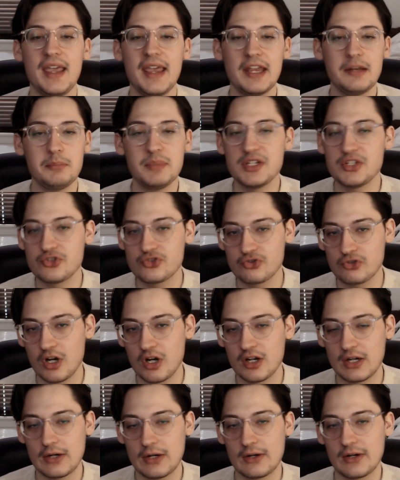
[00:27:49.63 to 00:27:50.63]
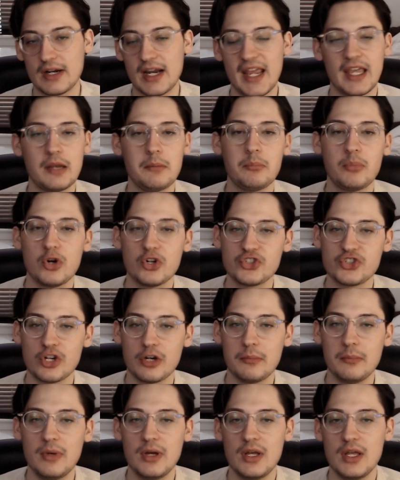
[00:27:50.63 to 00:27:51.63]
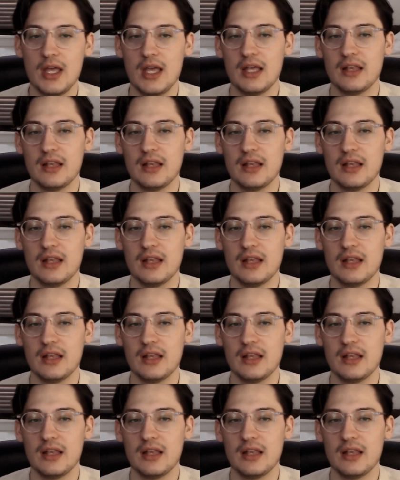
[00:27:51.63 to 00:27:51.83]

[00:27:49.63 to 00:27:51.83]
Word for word: and be stronger and push him